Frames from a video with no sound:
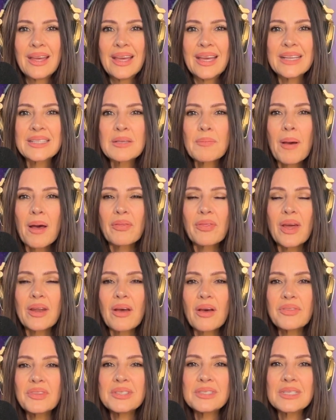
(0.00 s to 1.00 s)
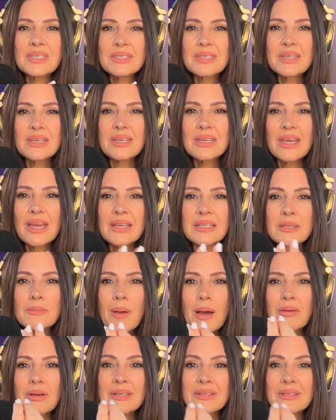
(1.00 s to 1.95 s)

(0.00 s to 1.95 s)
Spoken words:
It's about that authenticity. It's about